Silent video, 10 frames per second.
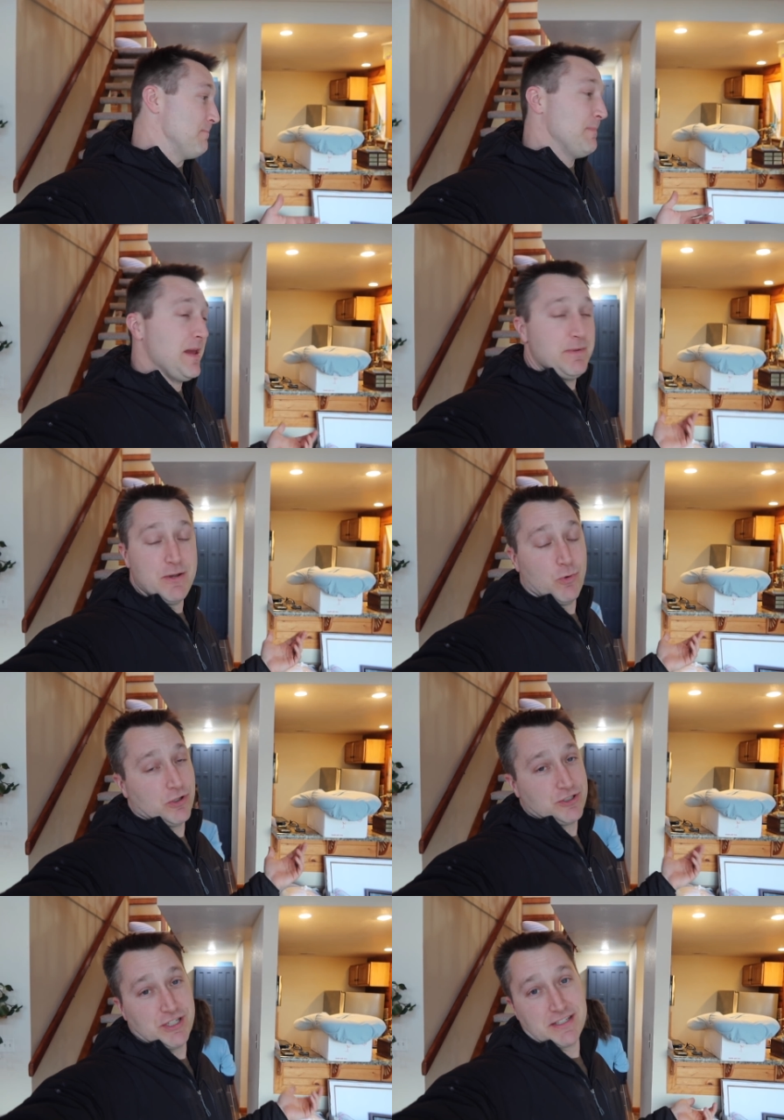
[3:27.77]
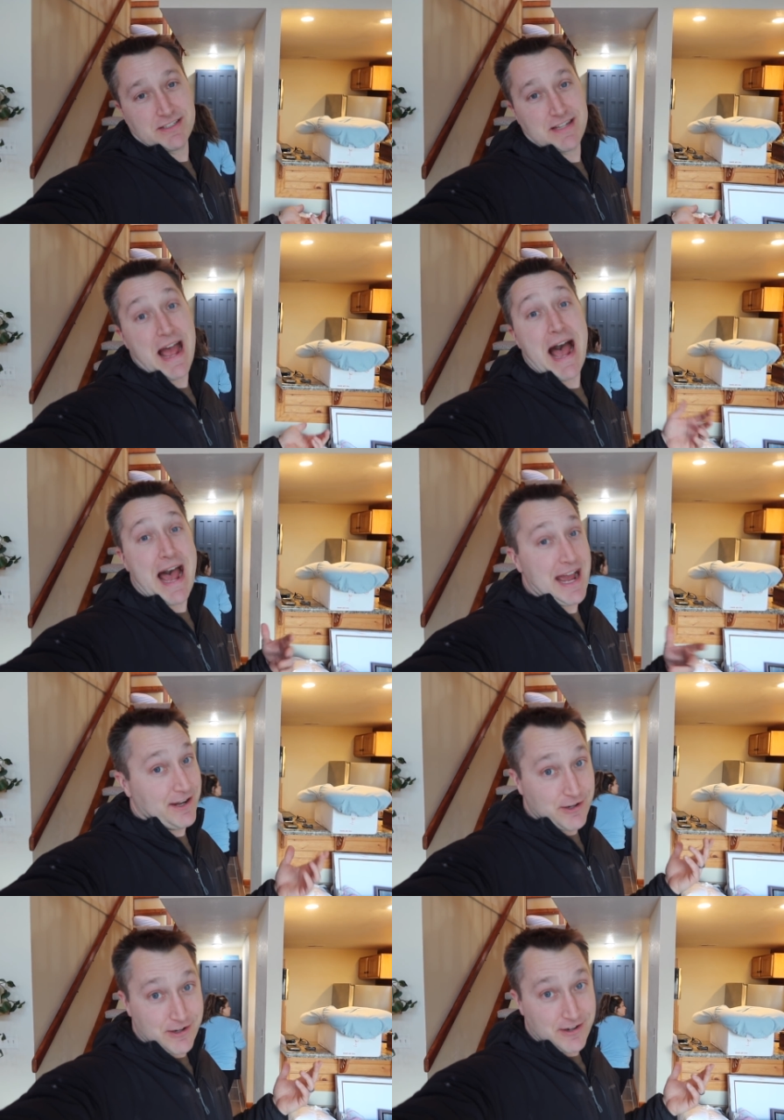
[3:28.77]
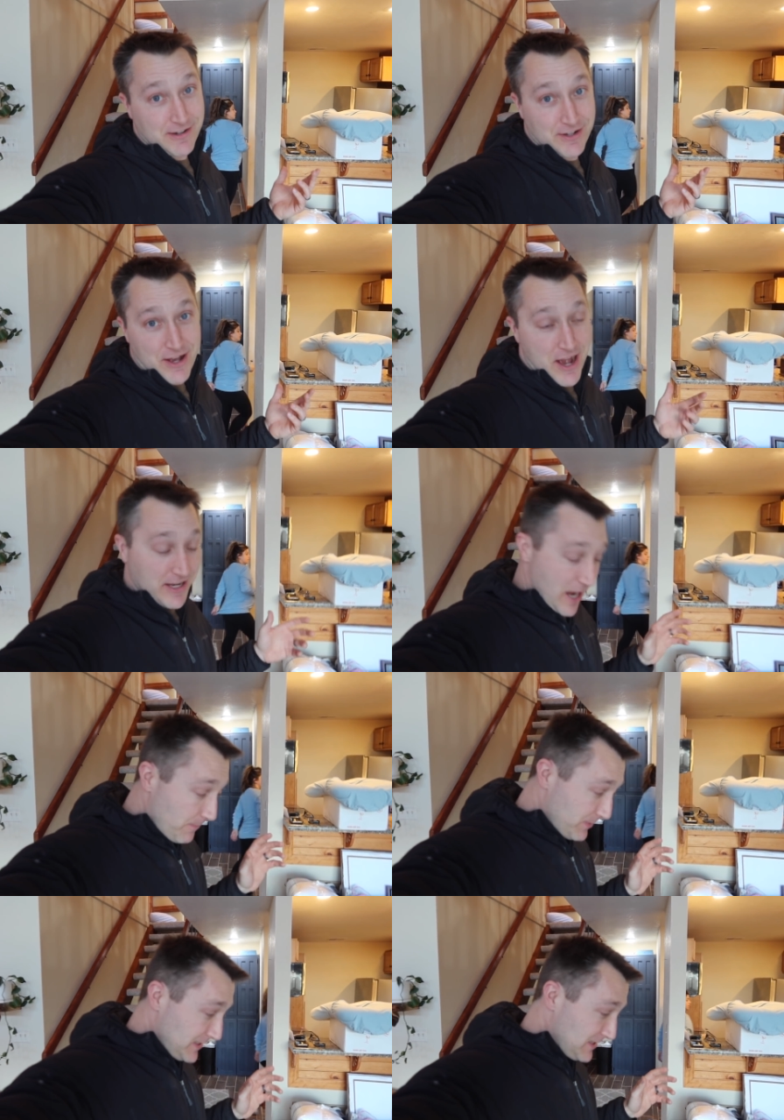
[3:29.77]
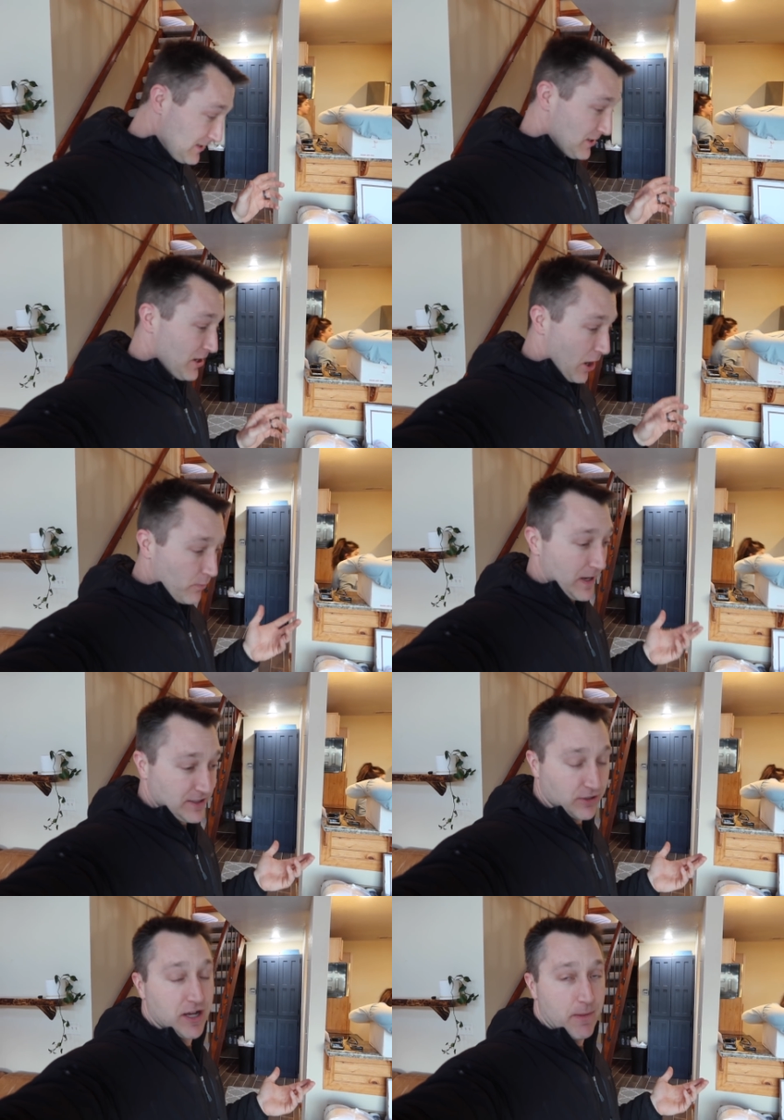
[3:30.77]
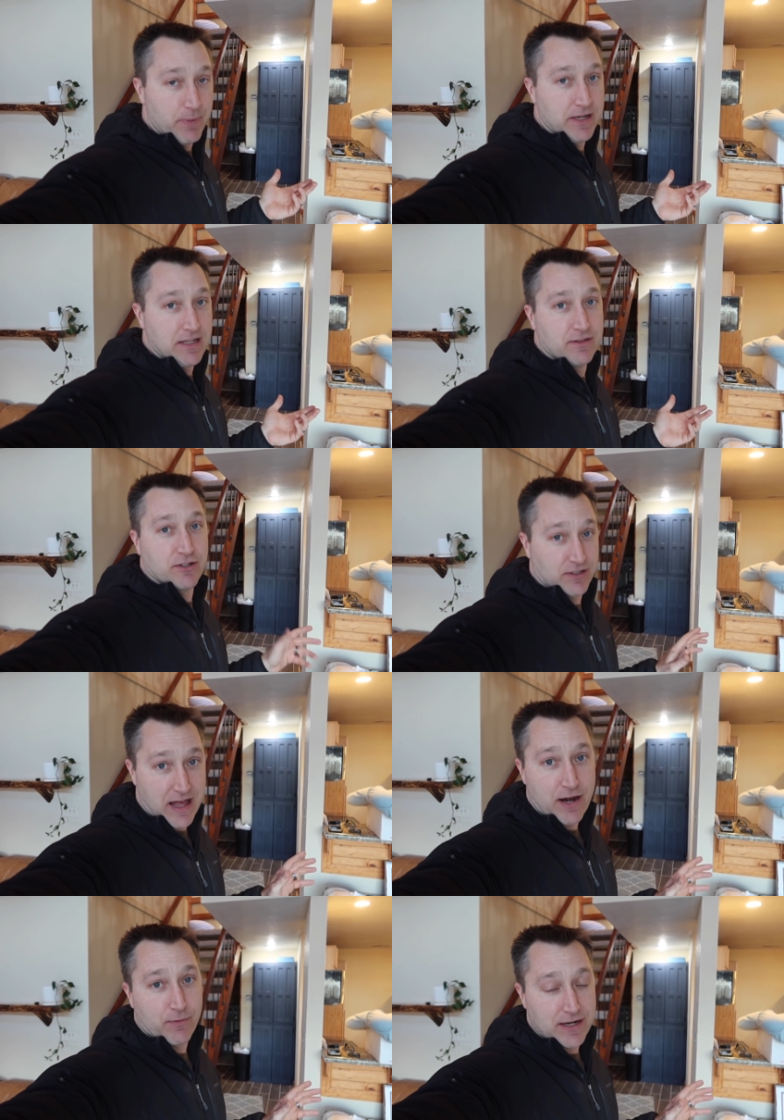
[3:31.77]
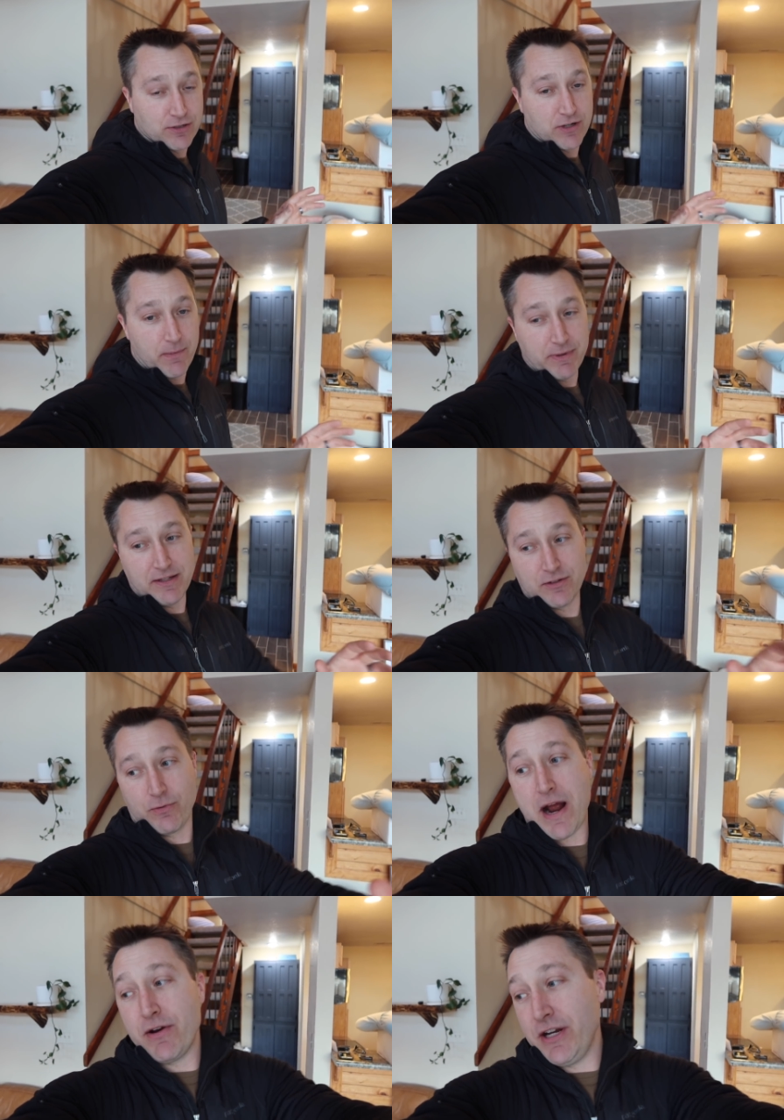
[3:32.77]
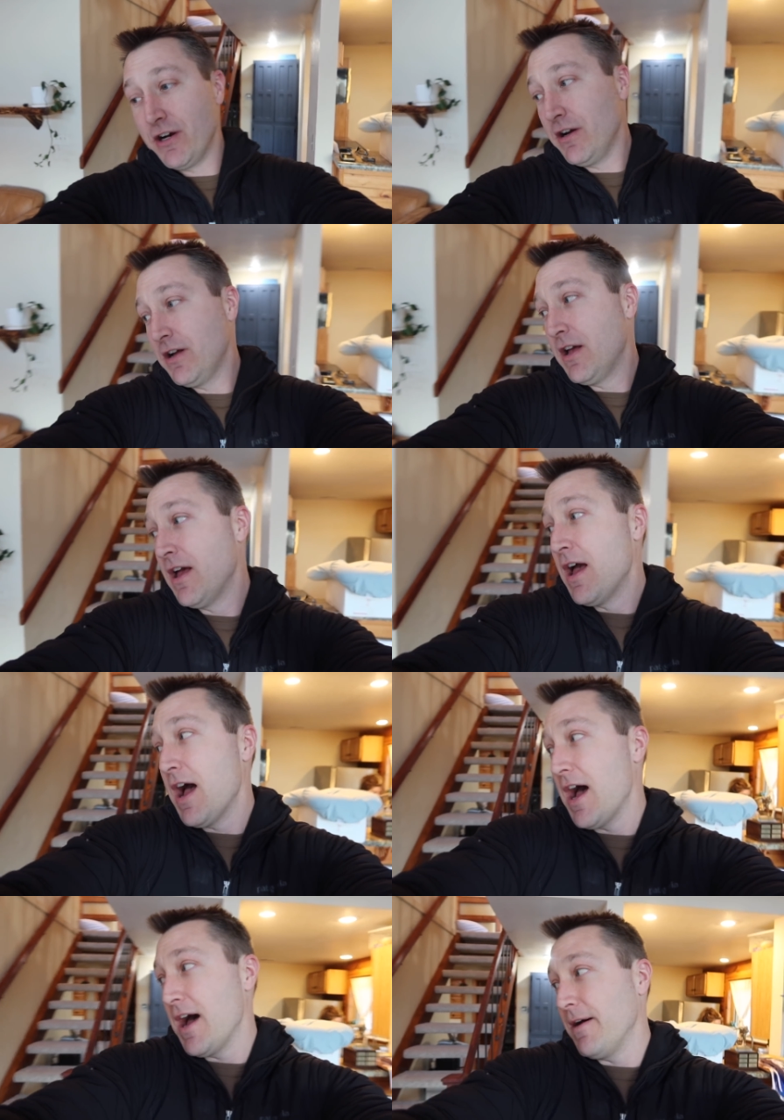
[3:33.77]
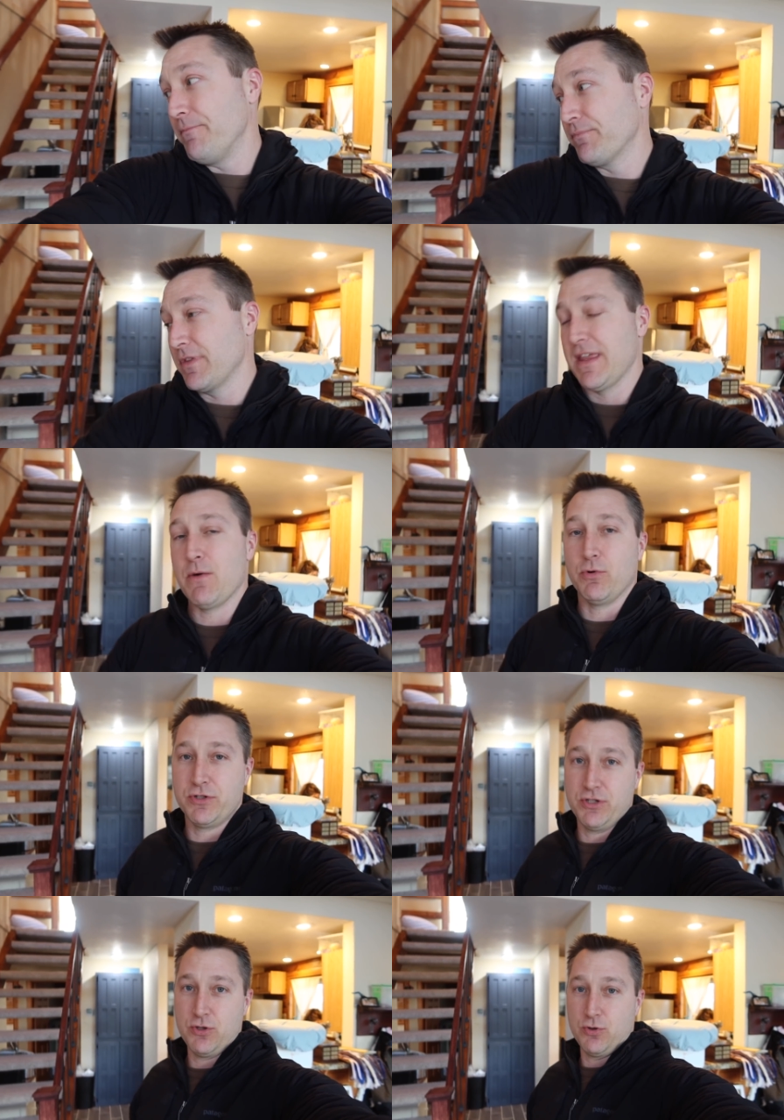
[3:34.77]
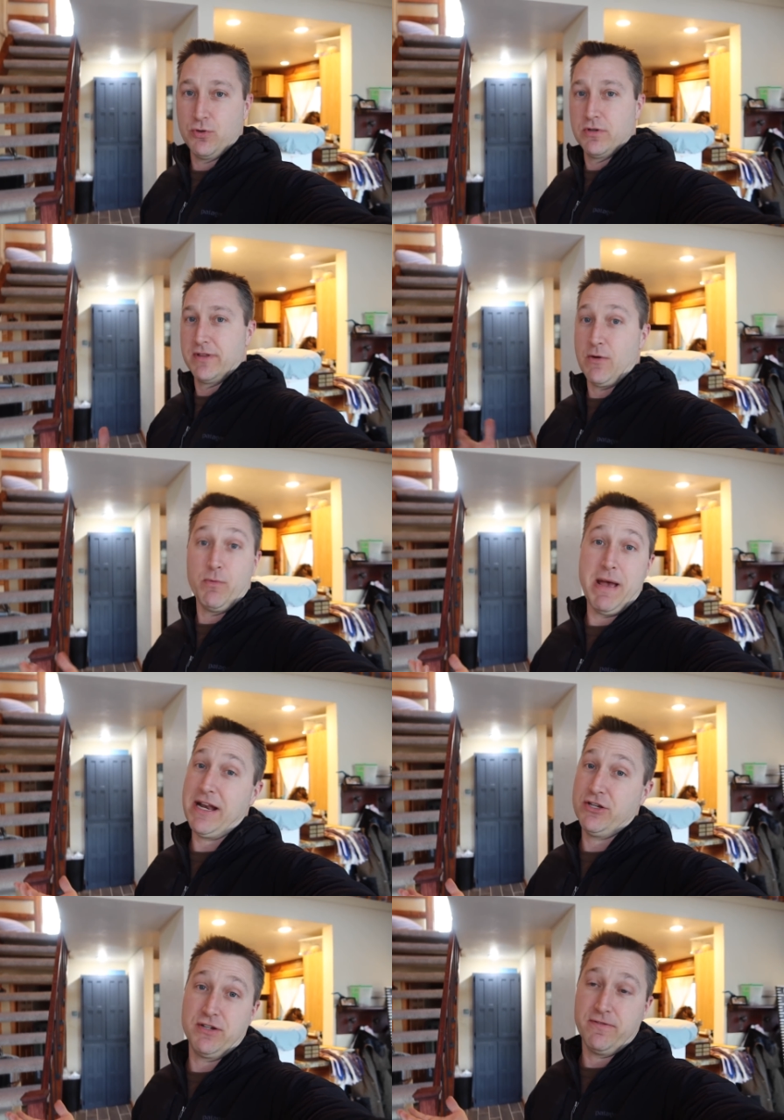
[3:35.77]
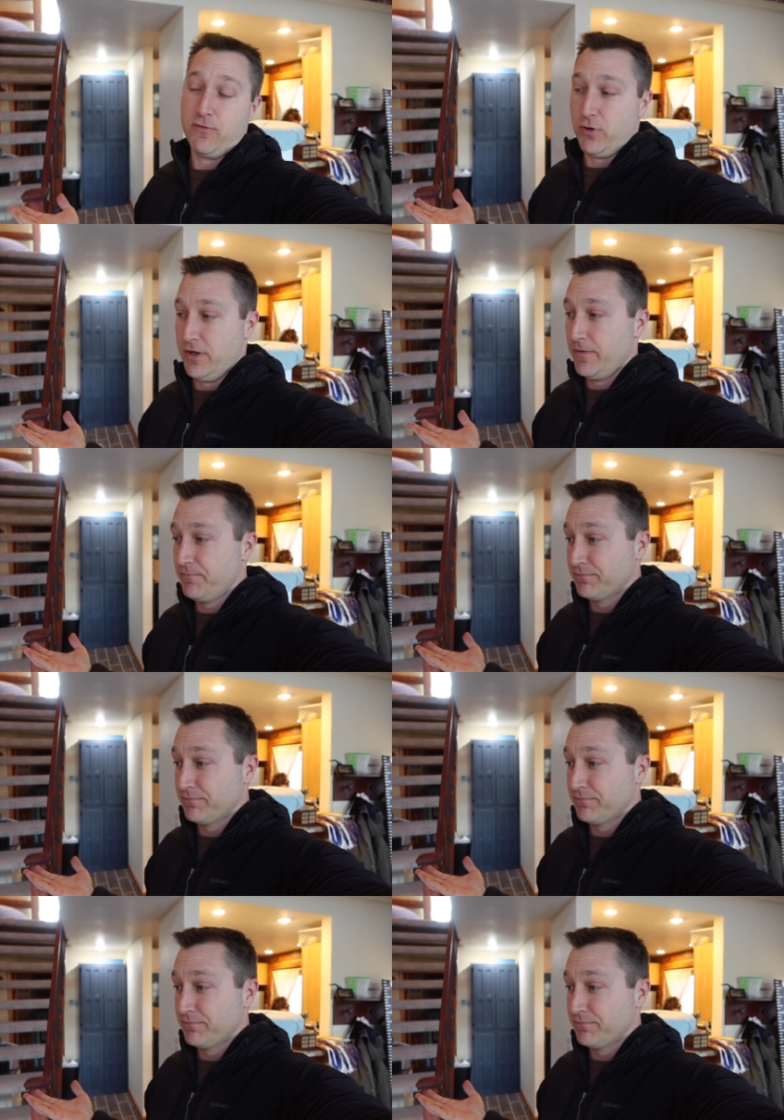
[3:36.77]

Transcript: maybe we'll just hire a company, a rental company. There's a lot of rental companies around here that will manage it for you.